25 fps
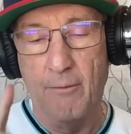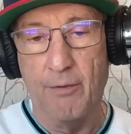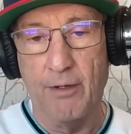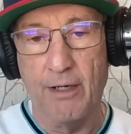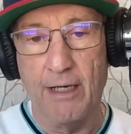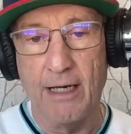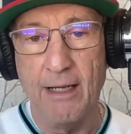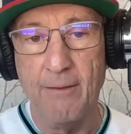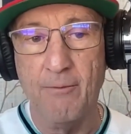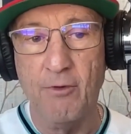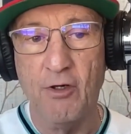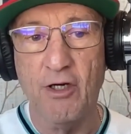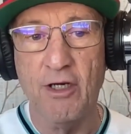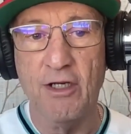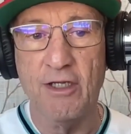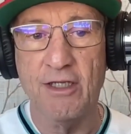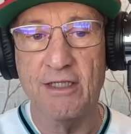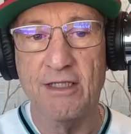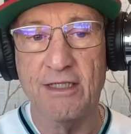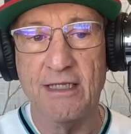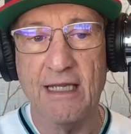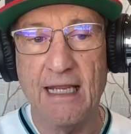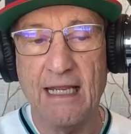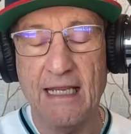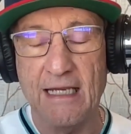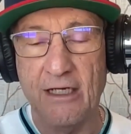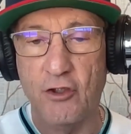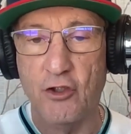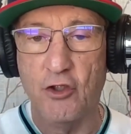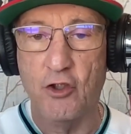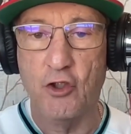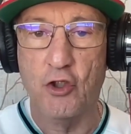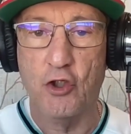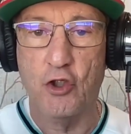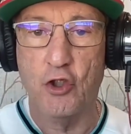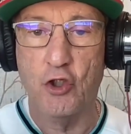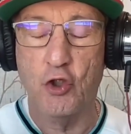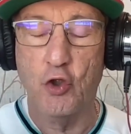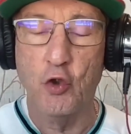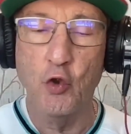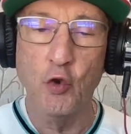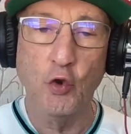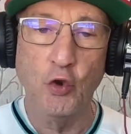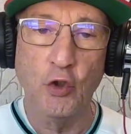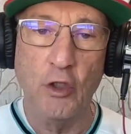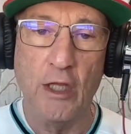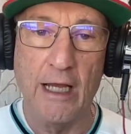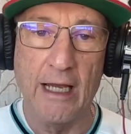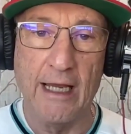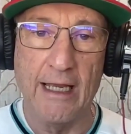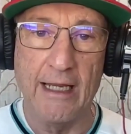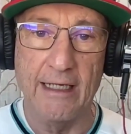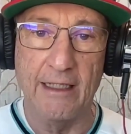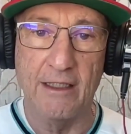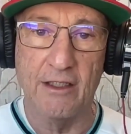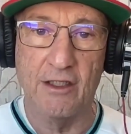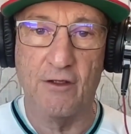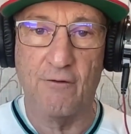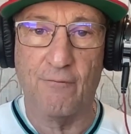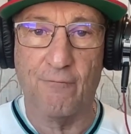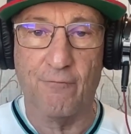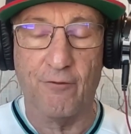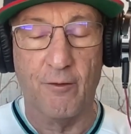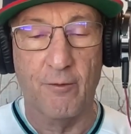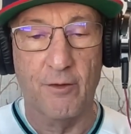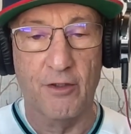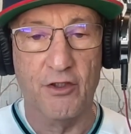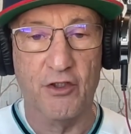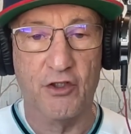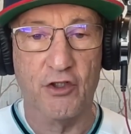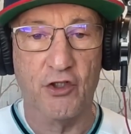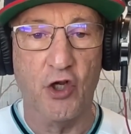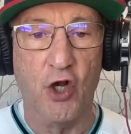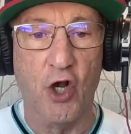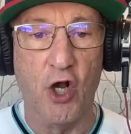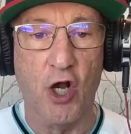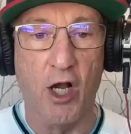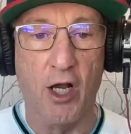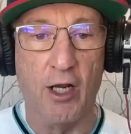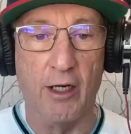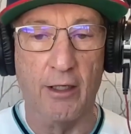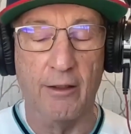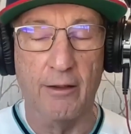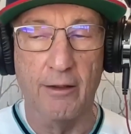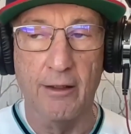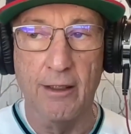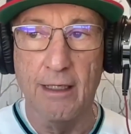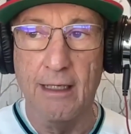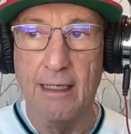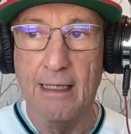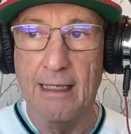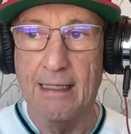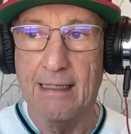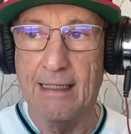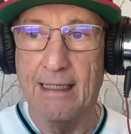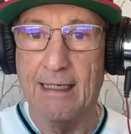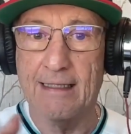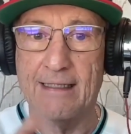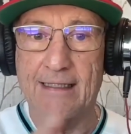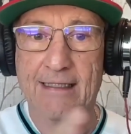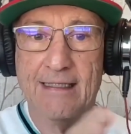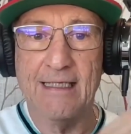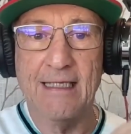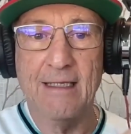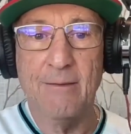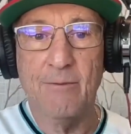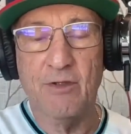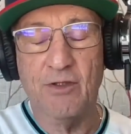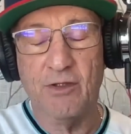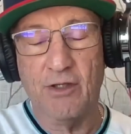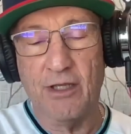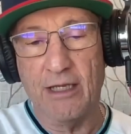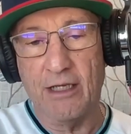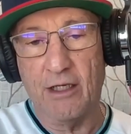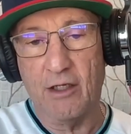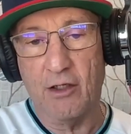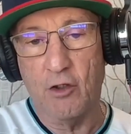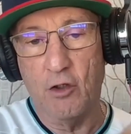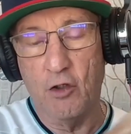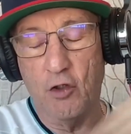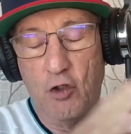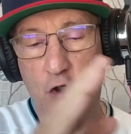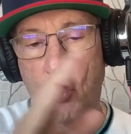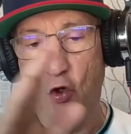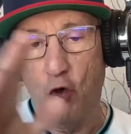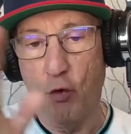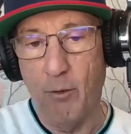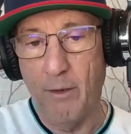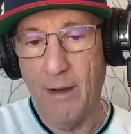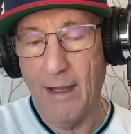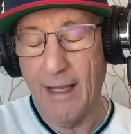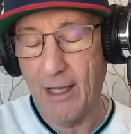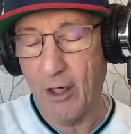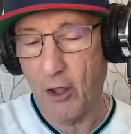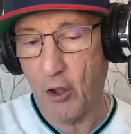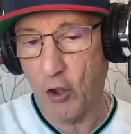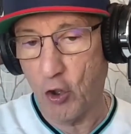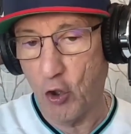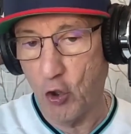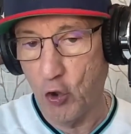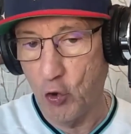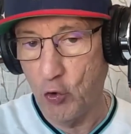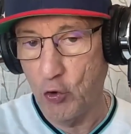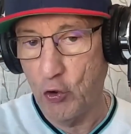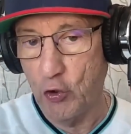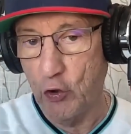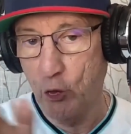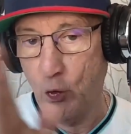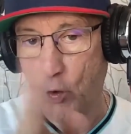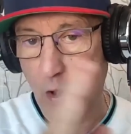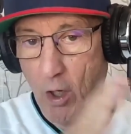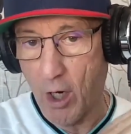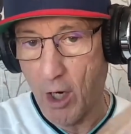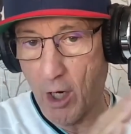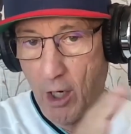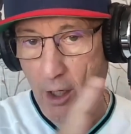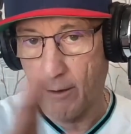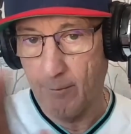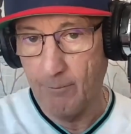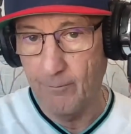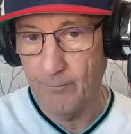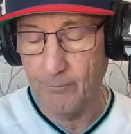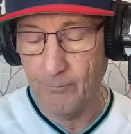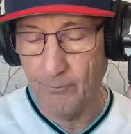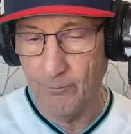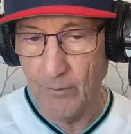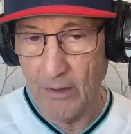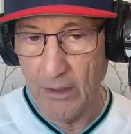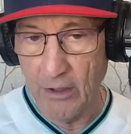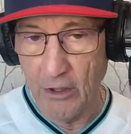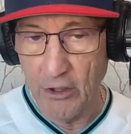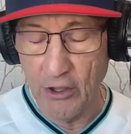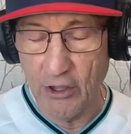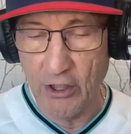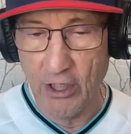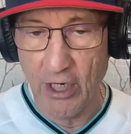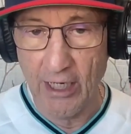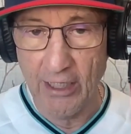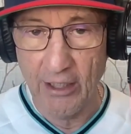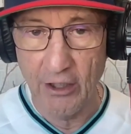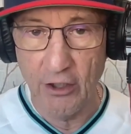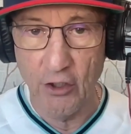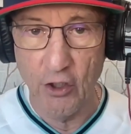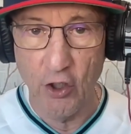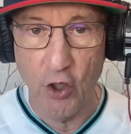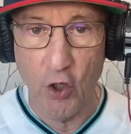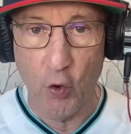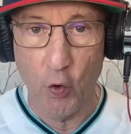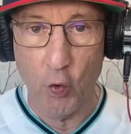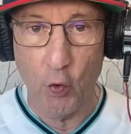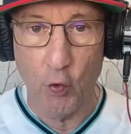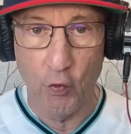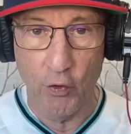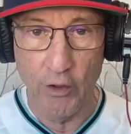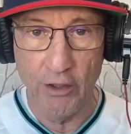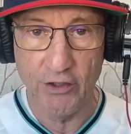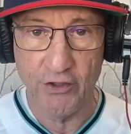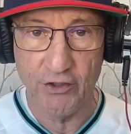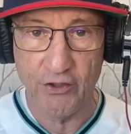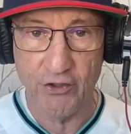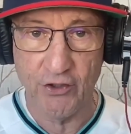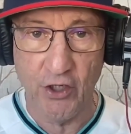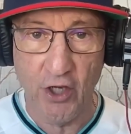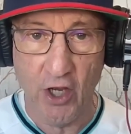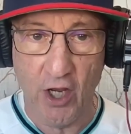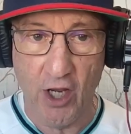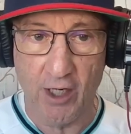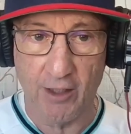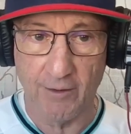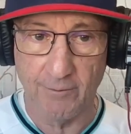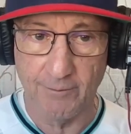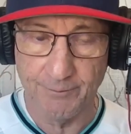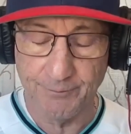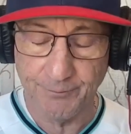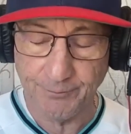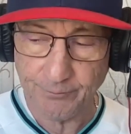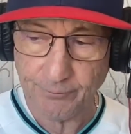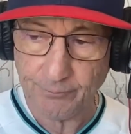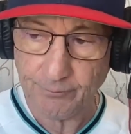But I'm going to say two lines from a song that it seems like no matter who you are, you kind of know this song.